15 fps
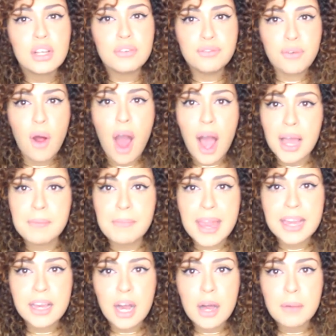for eye
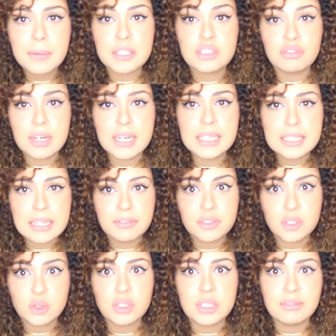makeup, it's really
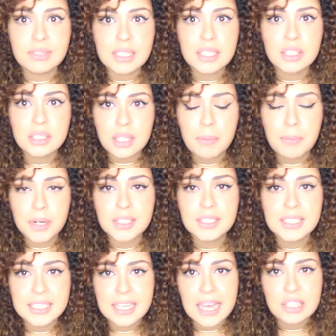difficult and really stubborn
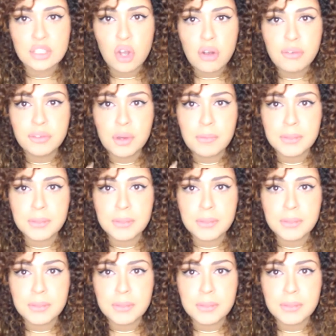to get off your